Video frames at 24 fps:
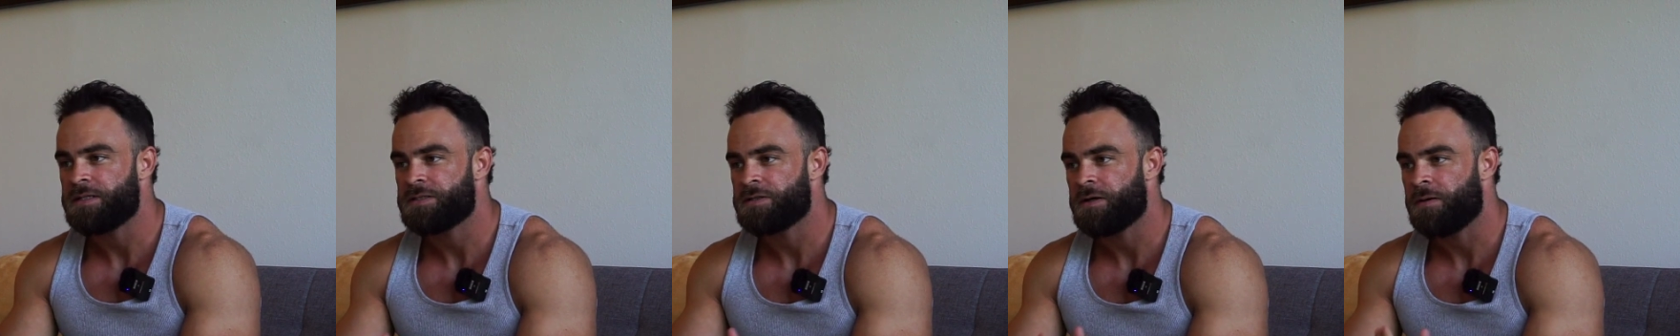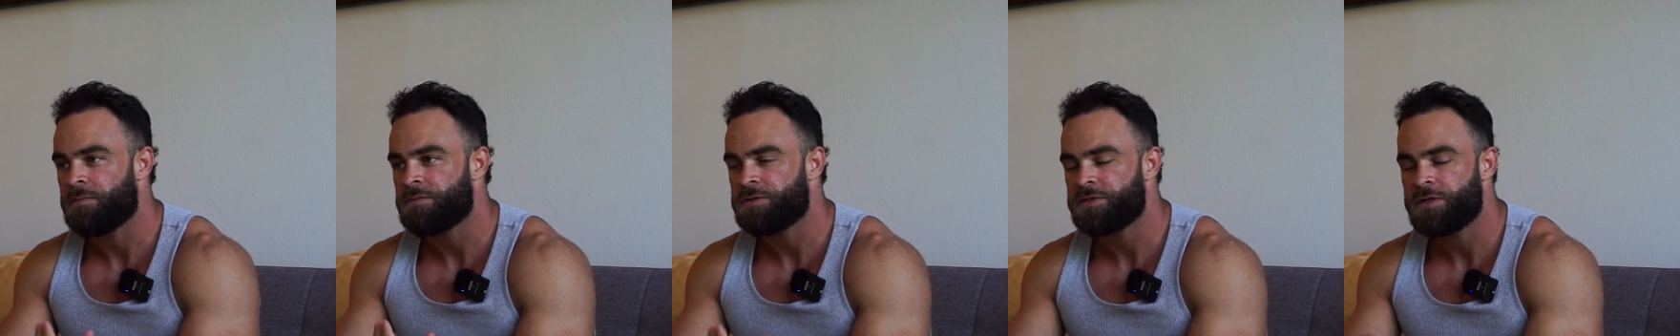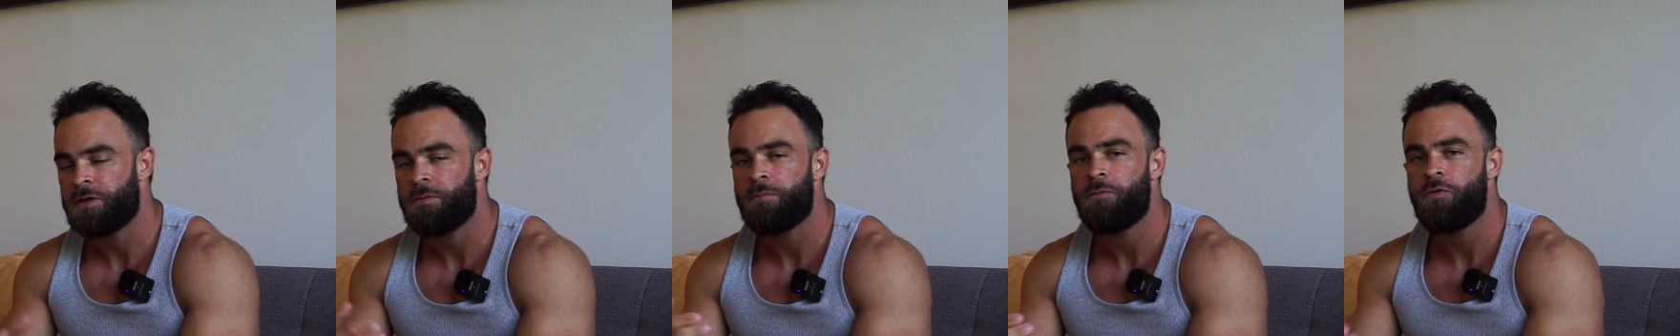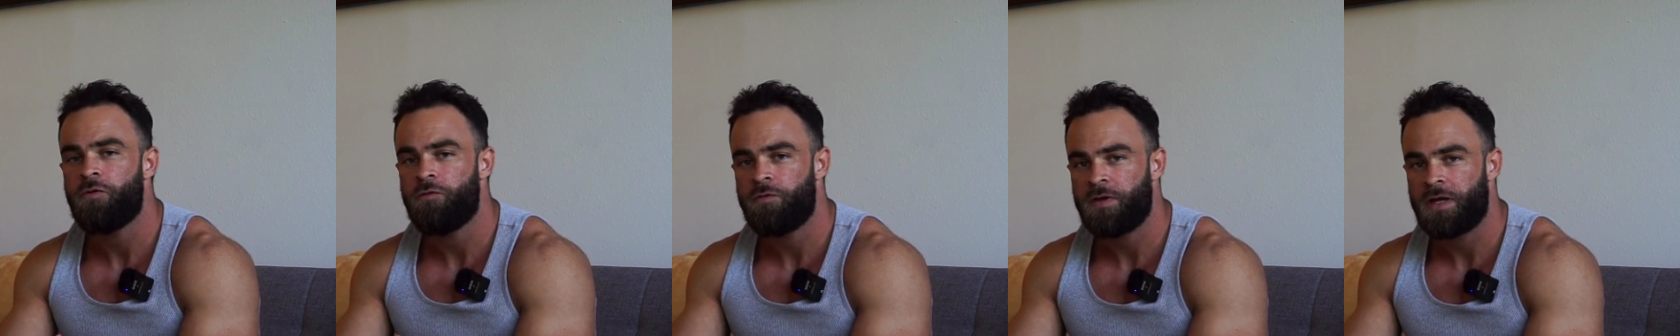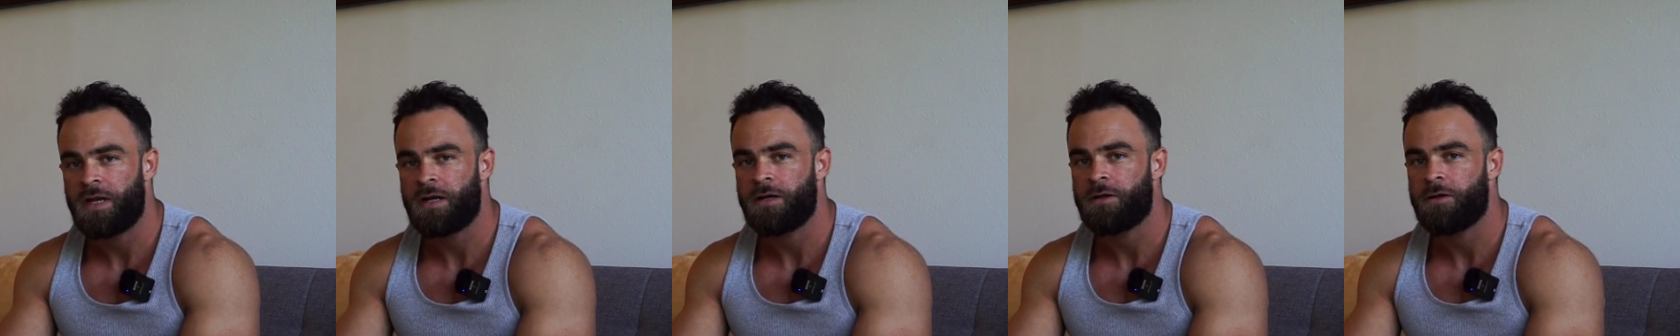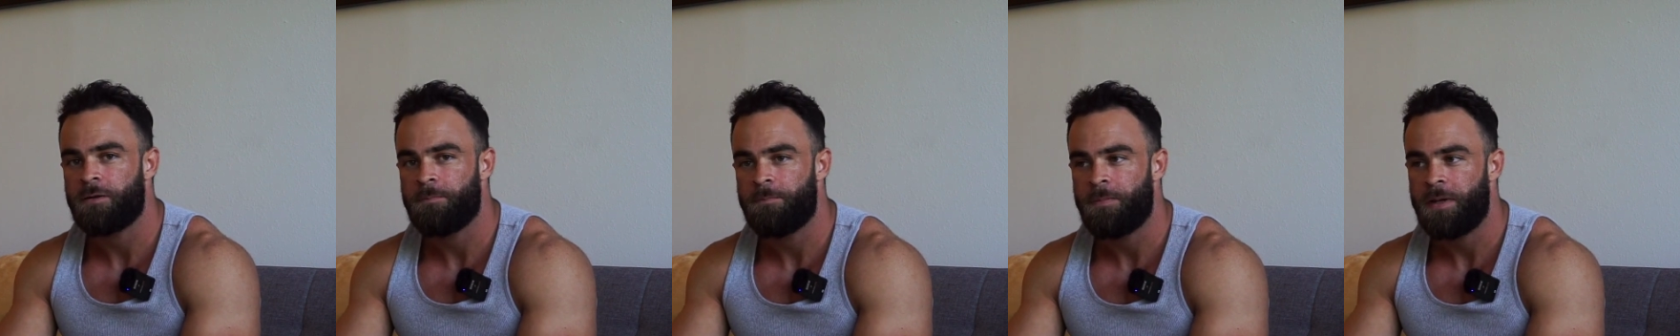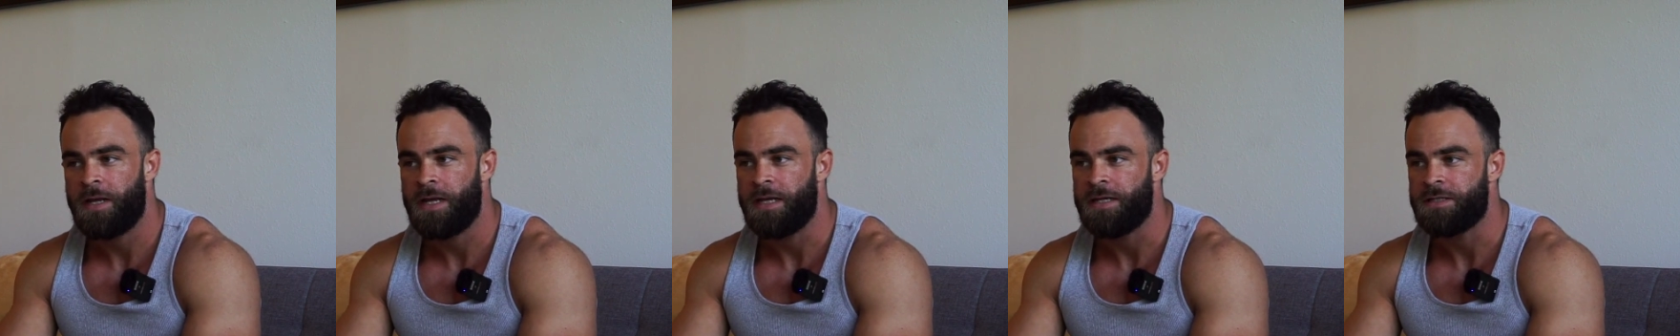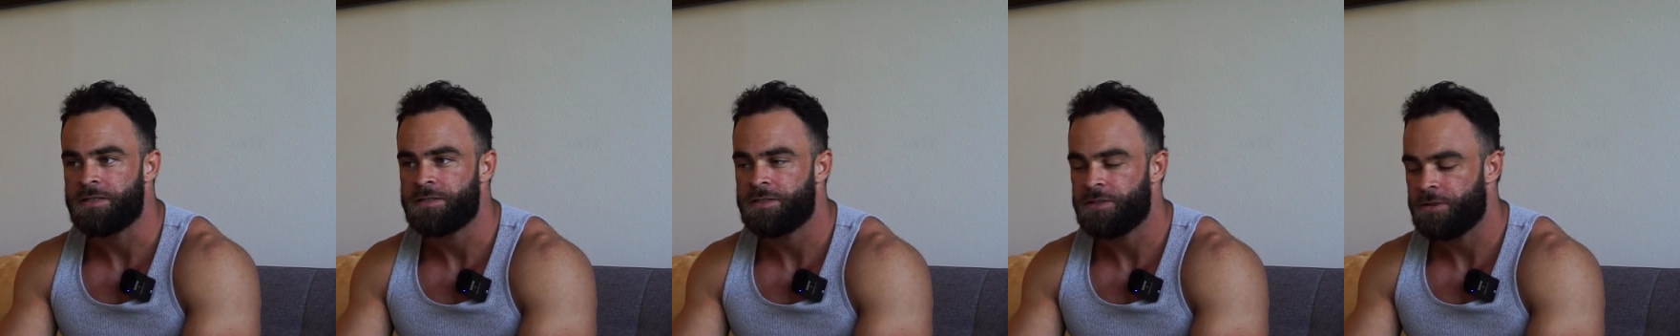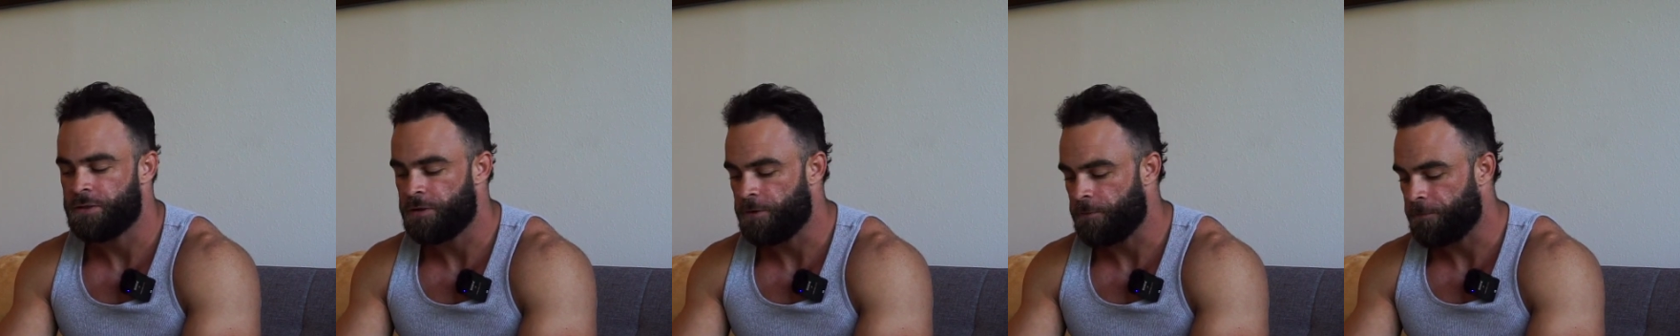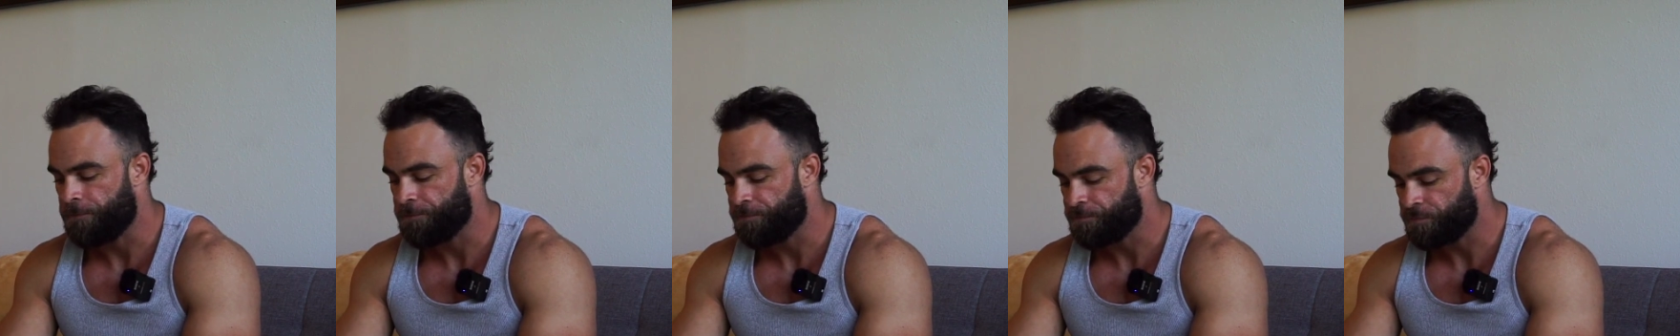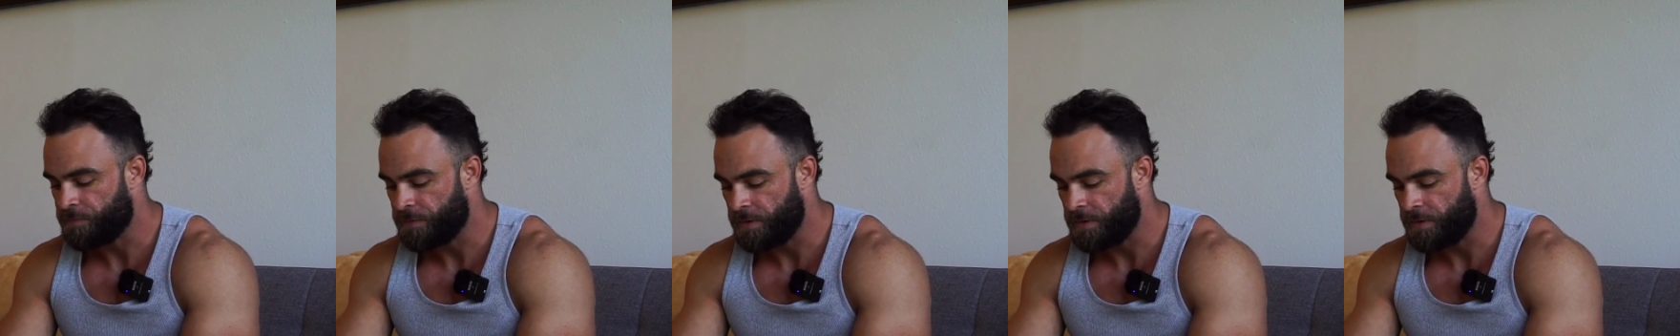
So I'm still moving at a good pace, and